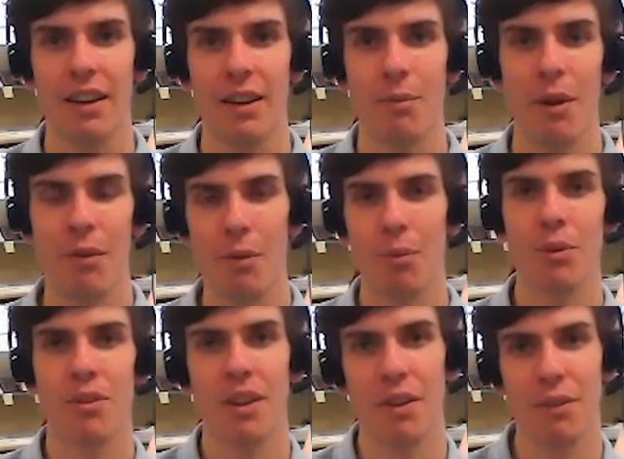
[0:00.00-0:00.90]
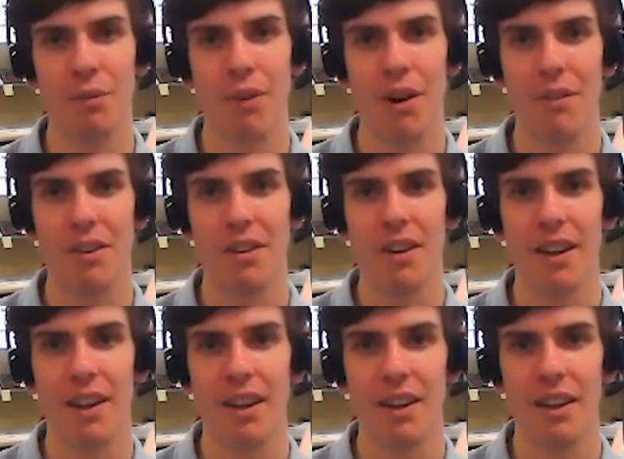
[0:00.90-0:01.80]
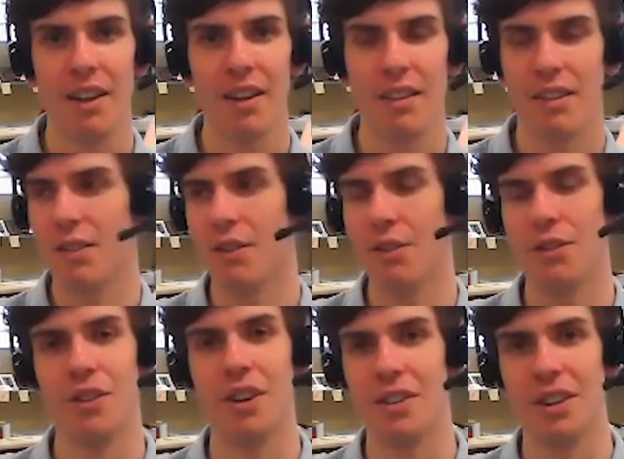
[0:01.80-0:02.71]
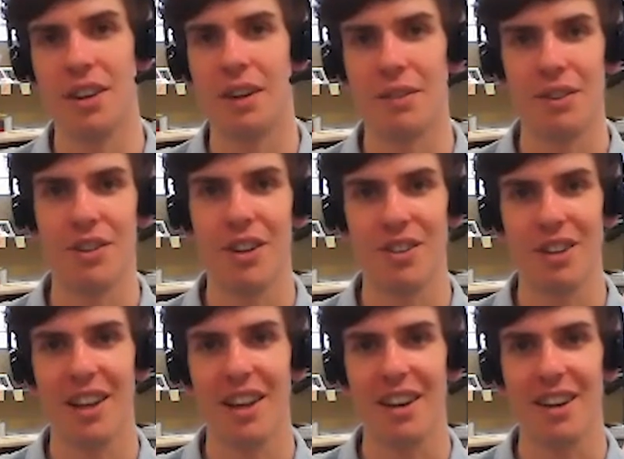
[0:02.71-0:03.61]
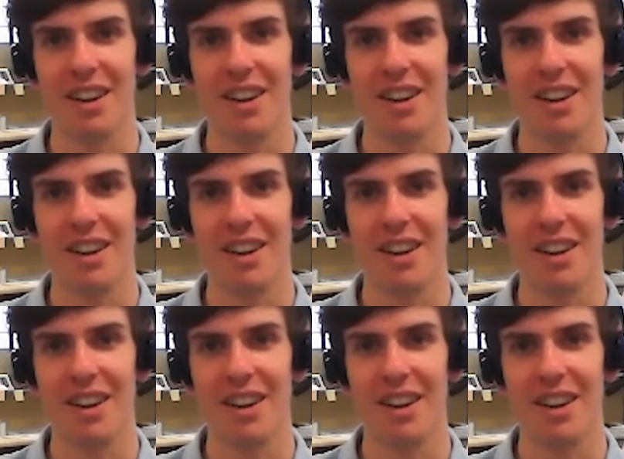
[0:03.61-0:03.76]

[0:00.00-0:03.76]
But if you pull something from Revit City, there's a good chance you're going to have to change it later.